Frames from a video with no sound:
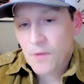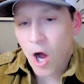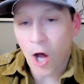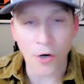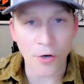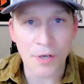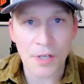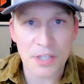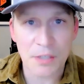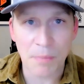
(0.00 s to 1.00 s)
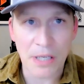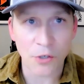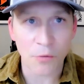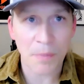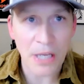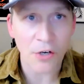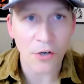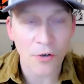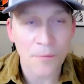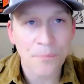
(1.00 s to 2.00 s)
honored to be your
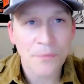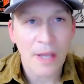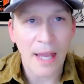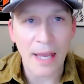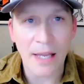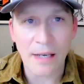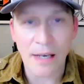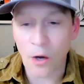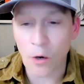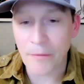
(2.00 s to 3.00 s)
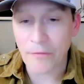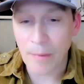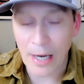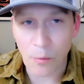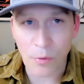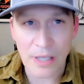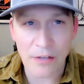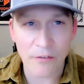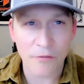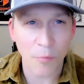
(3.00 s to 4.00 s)
peer. And I hope everybody will
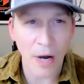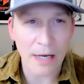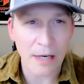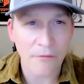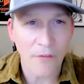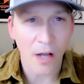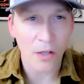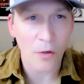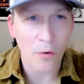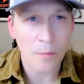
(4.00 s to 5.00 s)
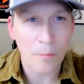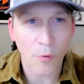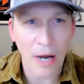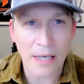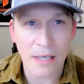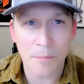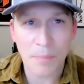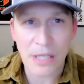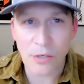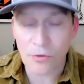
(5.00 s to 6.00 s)
give Brandon a follow. Brandon
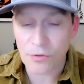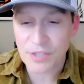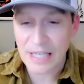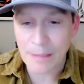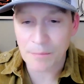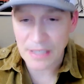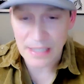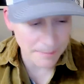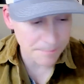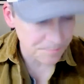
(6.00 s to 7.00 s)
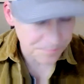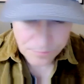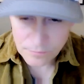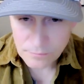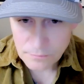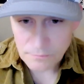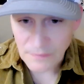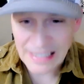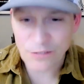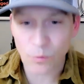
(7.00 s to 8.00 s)
Peters, MD.
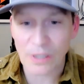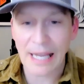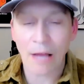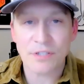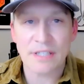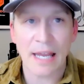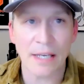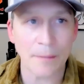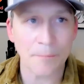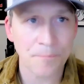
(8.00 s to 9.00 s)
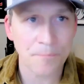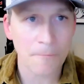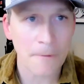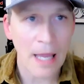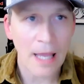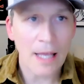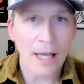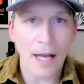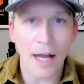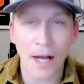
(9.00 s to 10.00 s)
He's really outstanding.
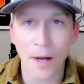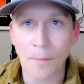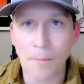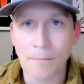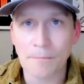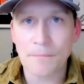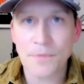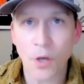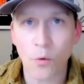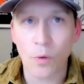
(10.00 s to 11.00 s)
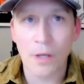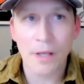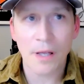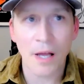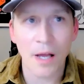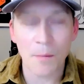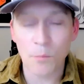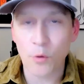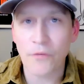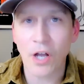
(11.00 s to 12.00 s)
So
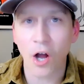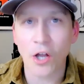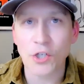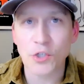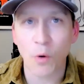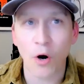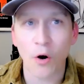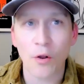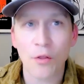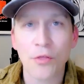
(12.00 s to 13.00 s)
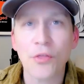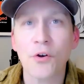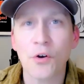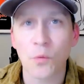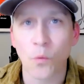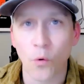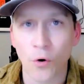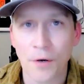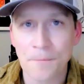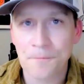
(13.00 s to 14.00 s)
moving on to our third
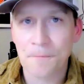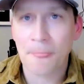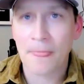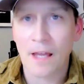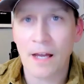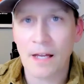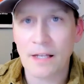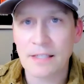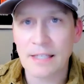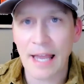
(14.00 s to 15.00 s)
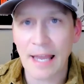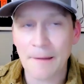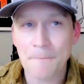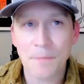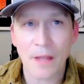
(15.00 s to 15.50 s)
award today,